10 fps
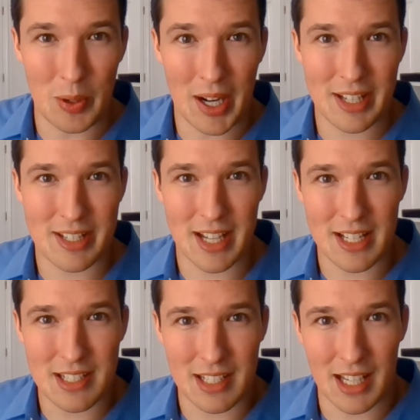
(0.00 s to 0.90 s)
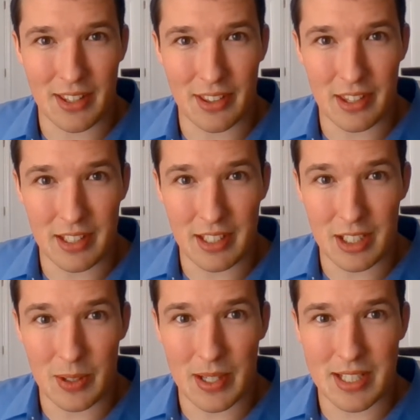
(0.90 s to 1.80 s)
the United States and the
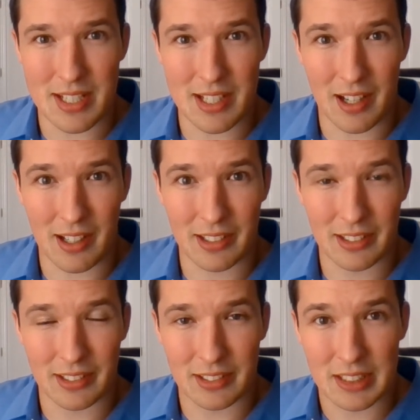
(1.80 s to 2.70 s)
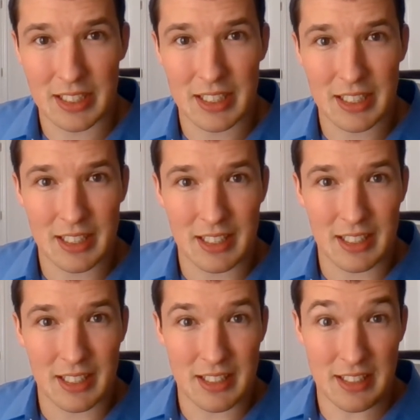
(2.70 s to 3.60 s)
USSR
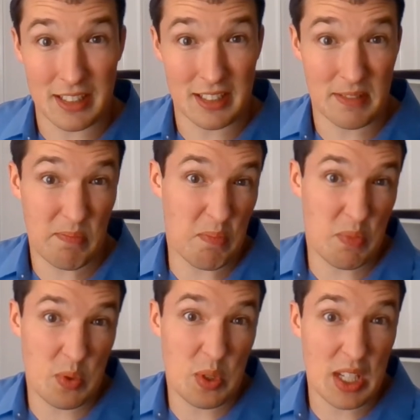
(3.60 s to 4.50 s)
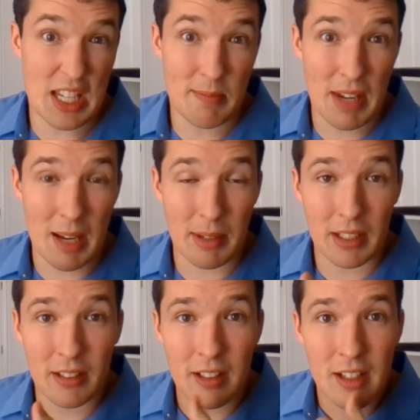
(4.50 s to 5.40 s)
to see
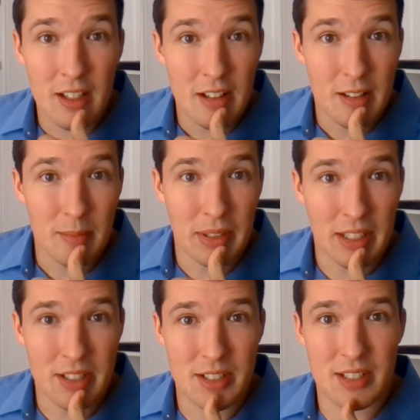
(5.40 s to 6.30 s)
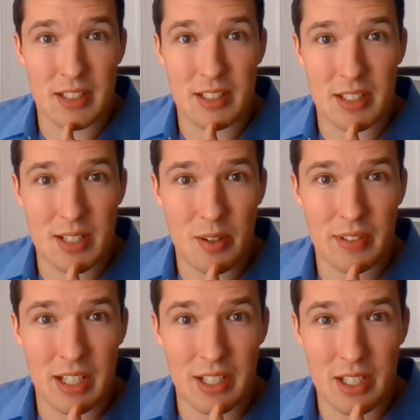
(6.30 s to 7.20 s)
maybe, because the
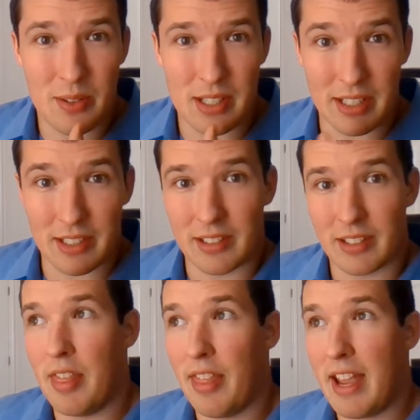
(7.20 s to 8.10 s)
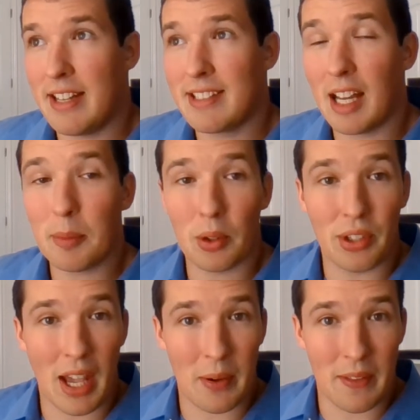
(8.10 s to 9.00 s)
Soviet Union, they
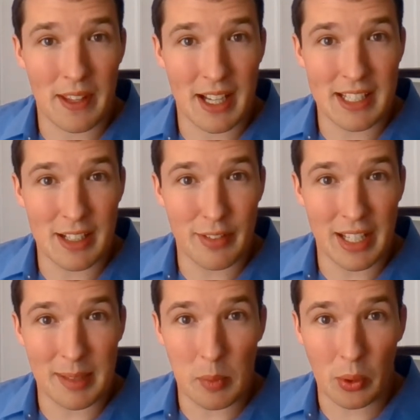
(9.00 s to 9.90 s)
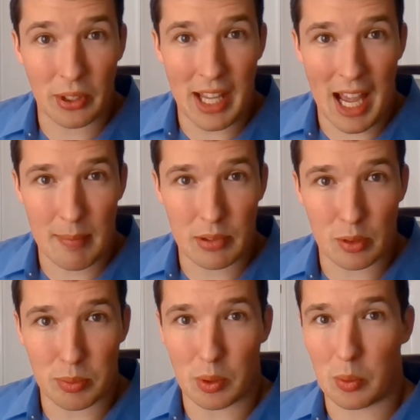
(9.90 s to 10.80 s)
doubled down on the idea of getting more
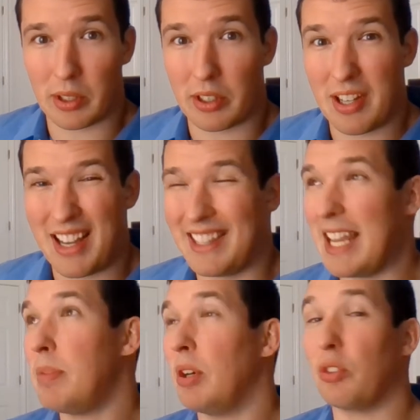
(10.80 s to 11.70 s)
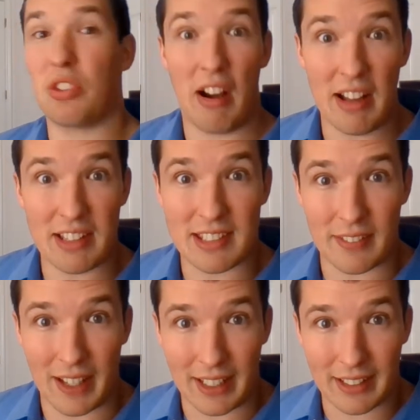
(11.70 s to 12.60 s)
capital per worker, and they built tons
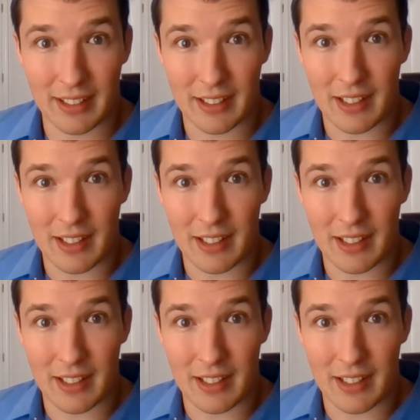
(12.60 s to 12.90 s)
of it.